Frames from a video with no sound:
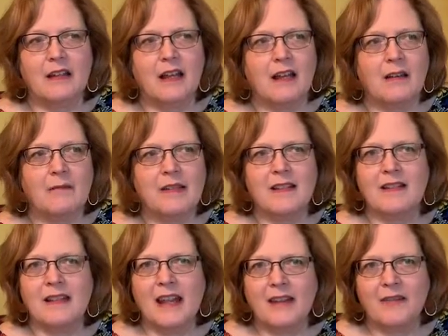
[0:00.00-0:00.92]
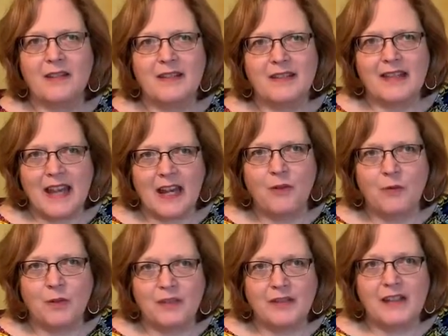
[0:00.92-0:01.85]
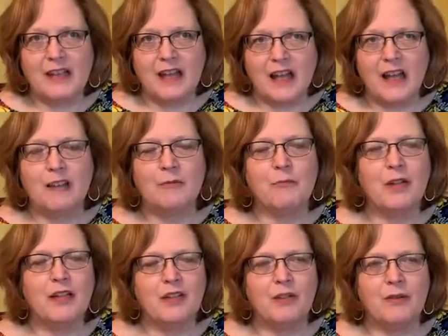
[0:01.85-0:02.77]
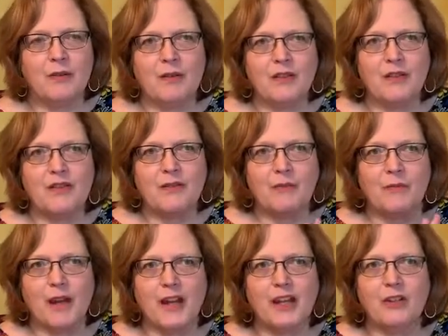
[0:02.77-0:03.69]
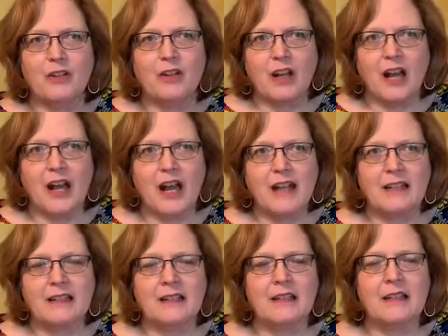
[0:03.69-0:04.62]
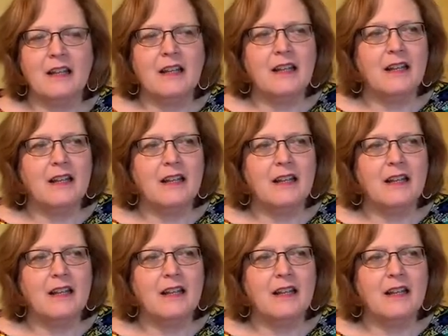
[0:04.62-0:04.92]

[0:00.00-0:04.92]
Um, it doesn't have to say quilting cotton, but you know, just a regular cotton,